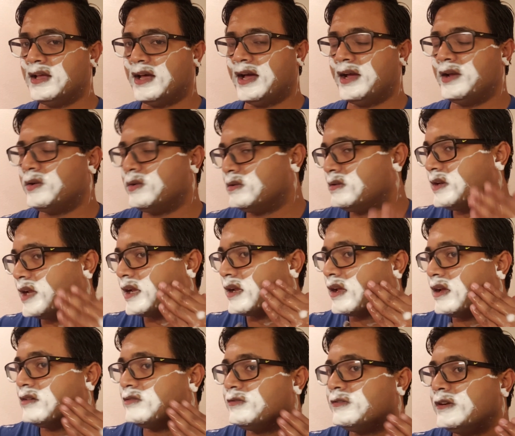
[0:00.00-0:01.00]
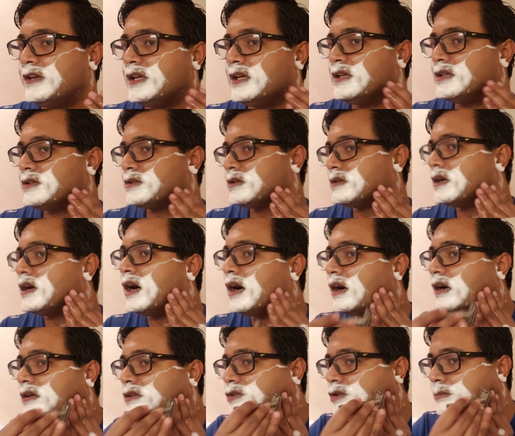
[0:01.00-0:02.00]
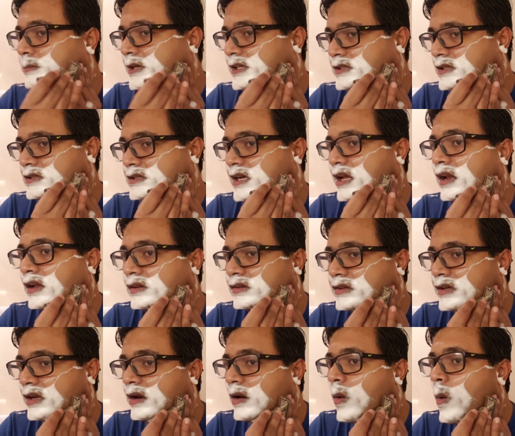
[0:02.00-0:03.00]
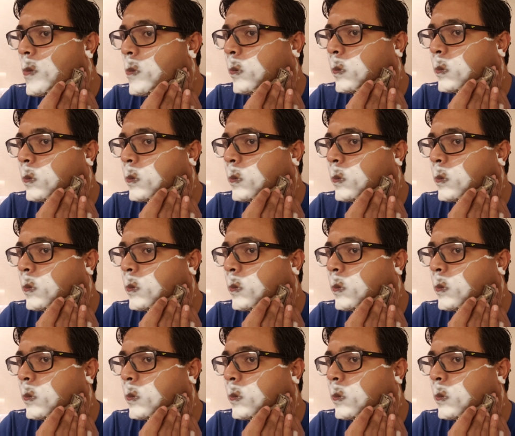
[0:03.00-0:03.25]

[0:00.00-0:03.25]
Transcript: I would take every soap as a challenge and